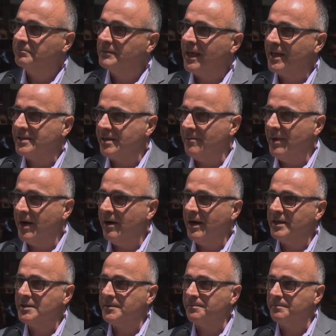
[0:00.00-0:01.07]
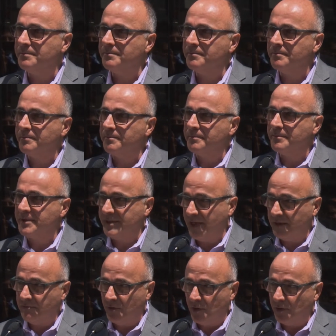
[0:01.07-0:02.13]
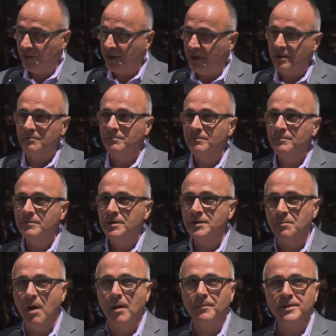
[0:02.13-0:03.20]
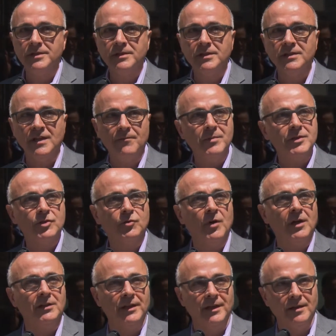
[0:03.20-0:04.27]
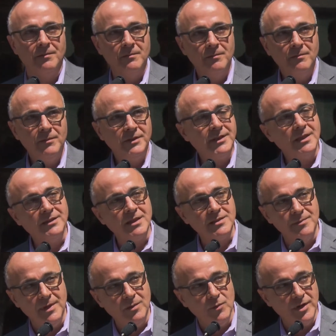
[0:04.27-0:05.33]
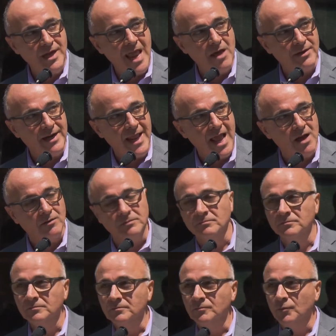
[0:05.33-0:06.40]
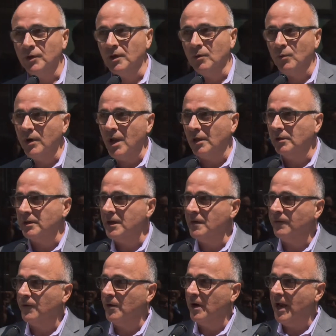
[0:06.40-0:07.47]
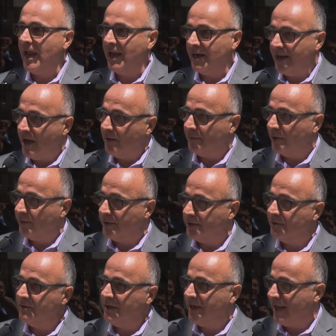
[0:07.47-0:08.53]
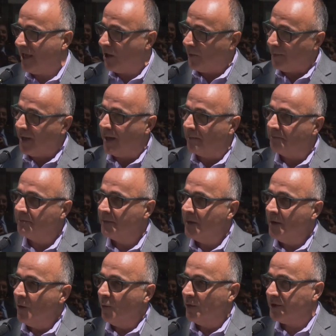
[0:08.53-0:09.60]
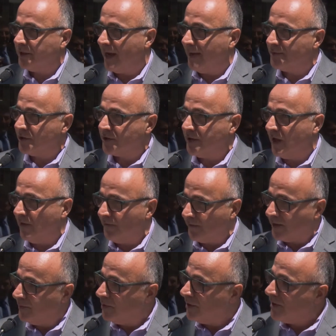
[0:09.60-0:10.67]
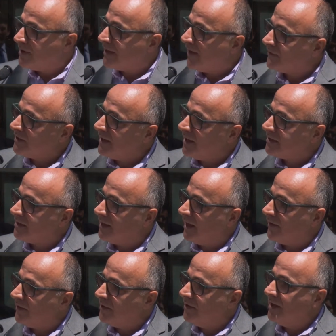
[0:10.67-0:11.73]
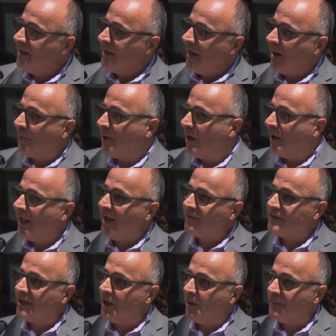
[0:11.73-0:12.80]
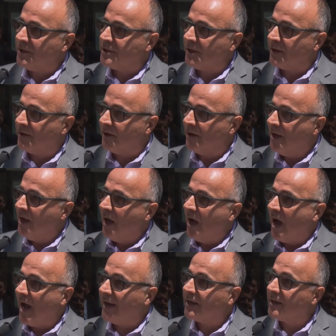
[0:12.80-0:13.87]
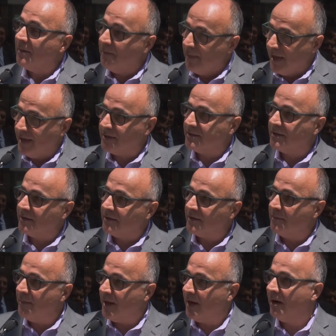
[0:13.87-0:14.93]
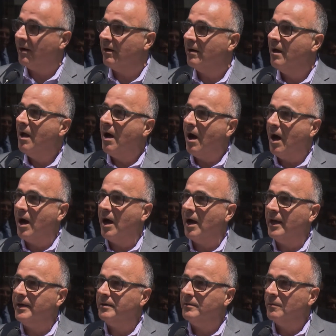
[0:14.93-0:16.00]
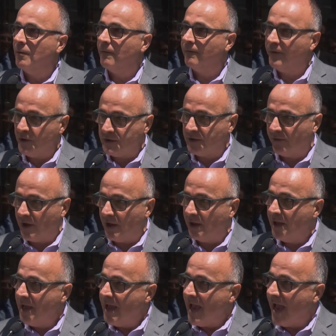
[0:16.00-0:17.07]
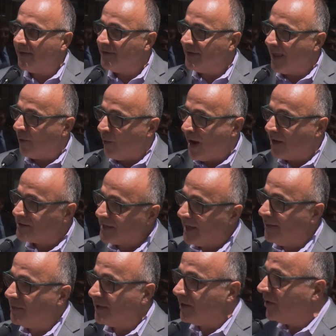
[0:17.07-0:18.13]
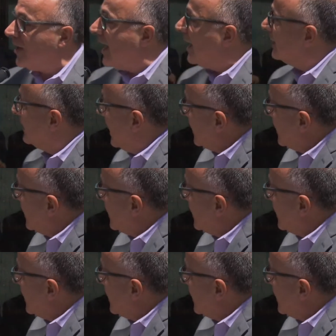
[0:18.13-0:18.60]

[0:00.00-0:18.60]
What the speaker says: As the mayor had said earlier, small businesses have been struggling, but that doesn't mean we're down and out. You know, we're not looking for a handout, but we do need to help up. When times are tough, communities have to get together, and we all have to help each other. I commend the mayor on, first of all, having that round table that you had